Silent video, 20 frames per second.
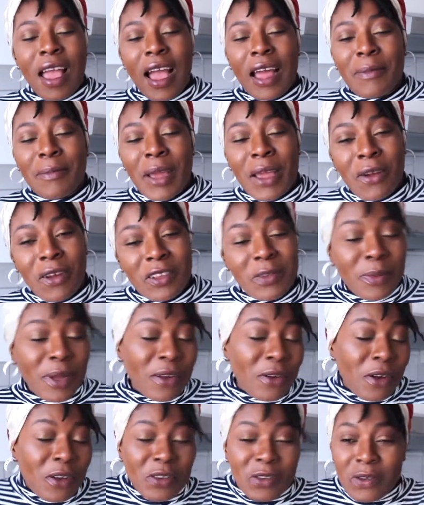and my
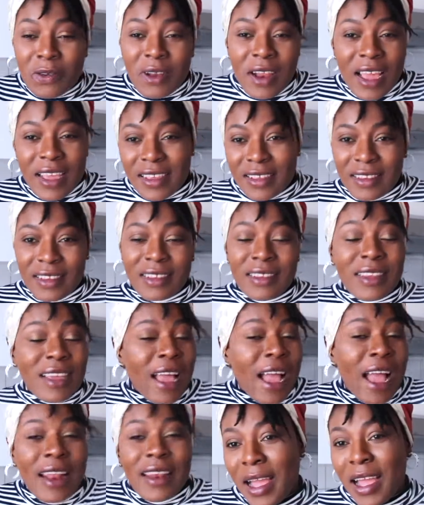husband also likes it,
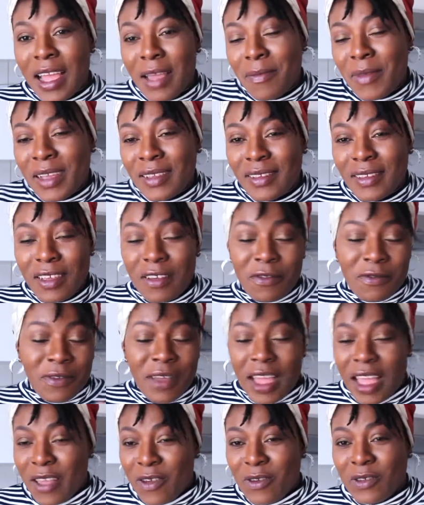and I myself,
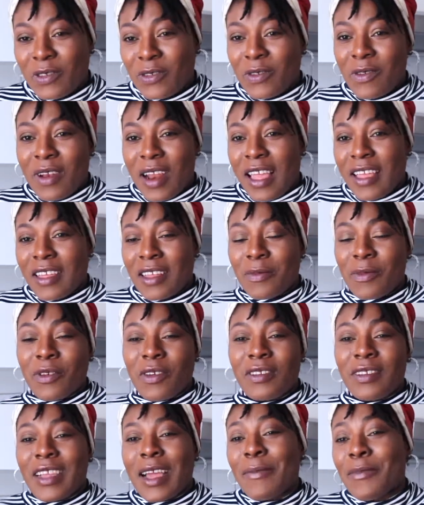I also like it
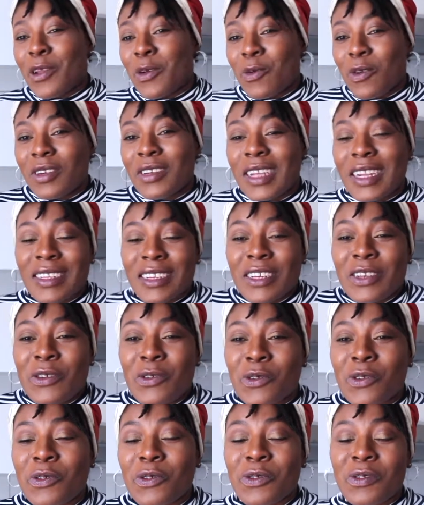because I'm the one that
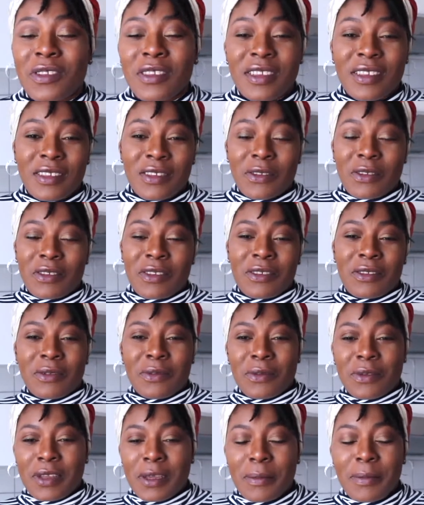introduced this sauce
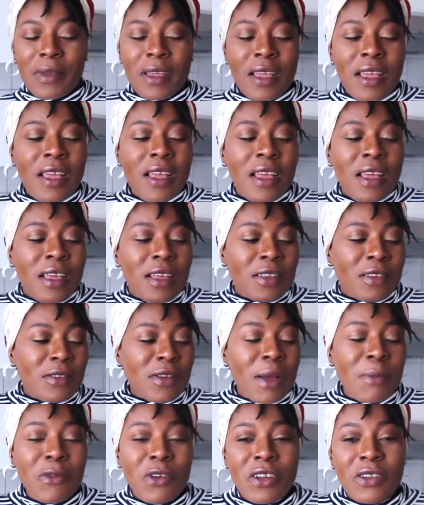to them.
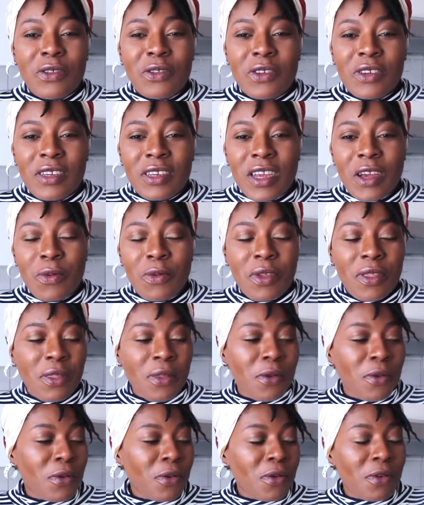So I'm going to share
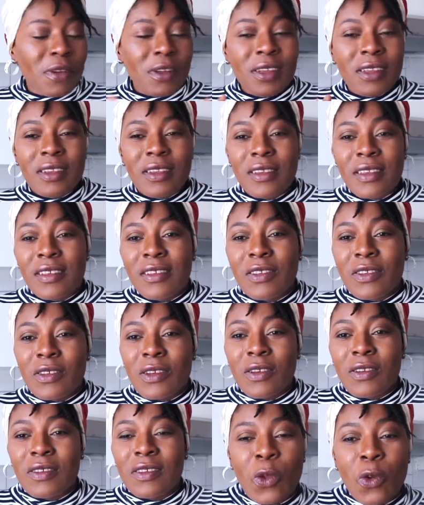with you this
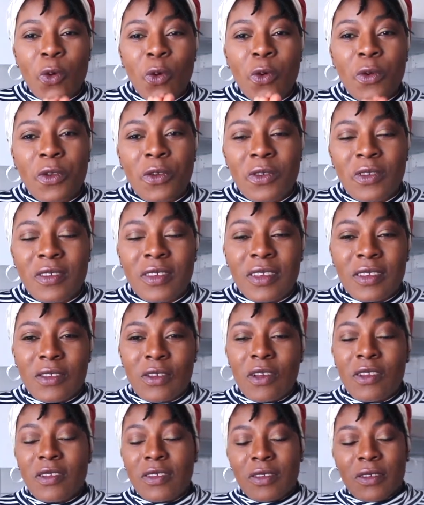sauce. You will use the
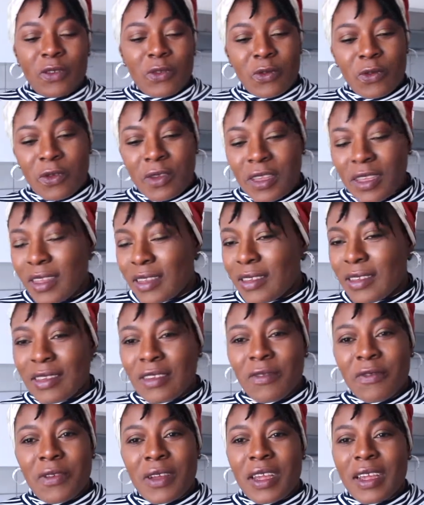sauce to eat
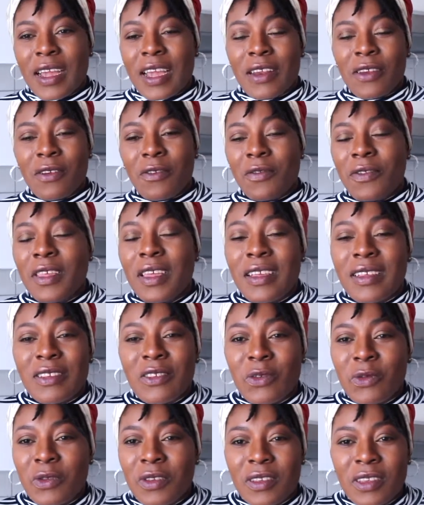different kind of
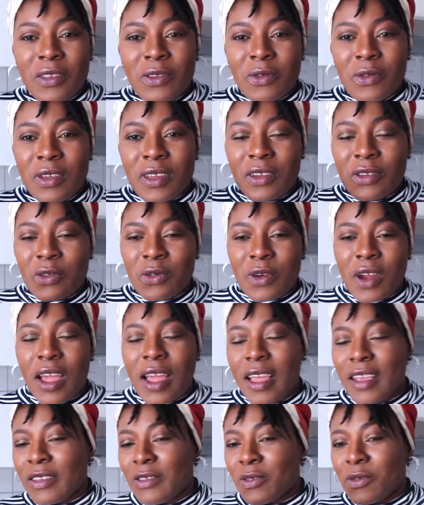things. You use it to eat
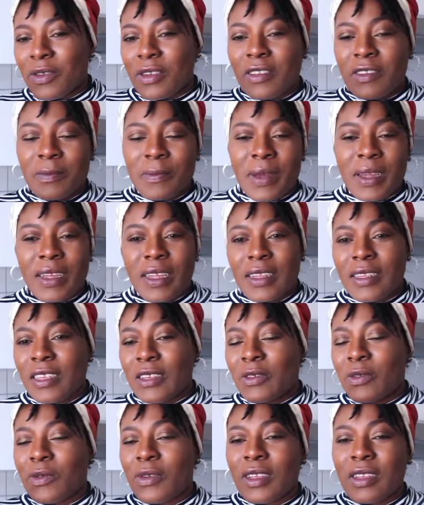rice, to eat spaghetti,
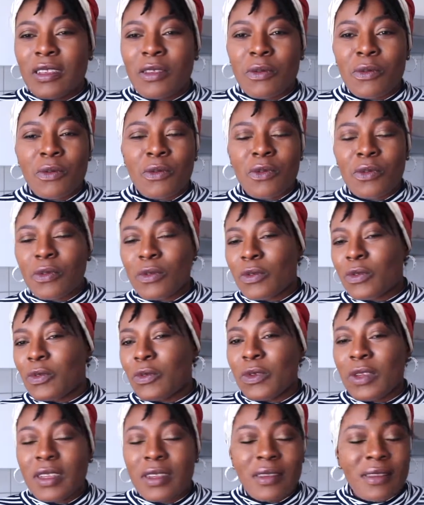to eat noodle,
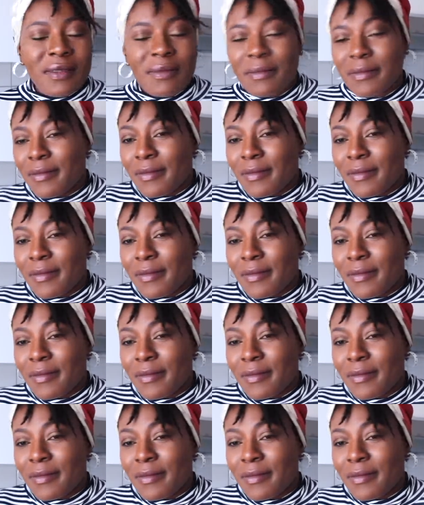to eat